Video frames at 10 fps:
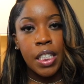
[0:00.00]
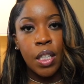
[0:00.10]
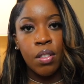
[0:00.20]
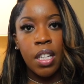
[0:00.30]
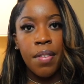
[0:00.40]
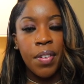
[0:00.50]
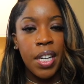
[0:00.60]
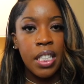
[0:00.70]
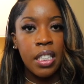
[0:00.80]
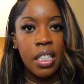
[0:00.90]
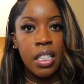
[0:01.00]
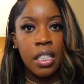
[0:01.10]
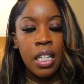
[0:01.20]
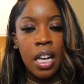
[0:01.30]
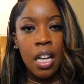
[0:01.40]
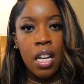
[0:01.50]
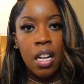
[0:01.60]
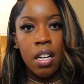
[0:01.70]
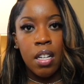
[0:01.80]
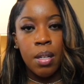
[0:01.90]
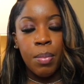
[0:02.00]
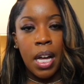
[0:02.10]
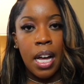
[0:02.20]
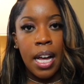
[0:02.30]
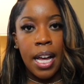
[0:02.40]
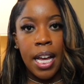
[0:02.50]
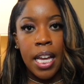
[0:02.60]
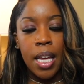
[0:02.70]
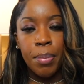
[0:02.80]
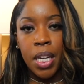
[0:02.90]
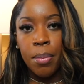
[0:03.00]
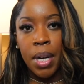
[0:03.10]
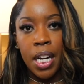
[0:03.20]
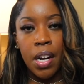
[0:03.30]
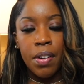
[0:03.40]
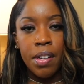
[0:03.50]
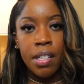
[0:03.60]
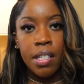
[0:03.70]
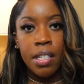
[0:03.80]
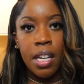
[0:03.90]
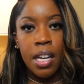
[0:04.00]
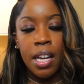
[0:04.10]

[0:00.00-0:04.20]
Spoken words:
So say for instance, I am getting my hair done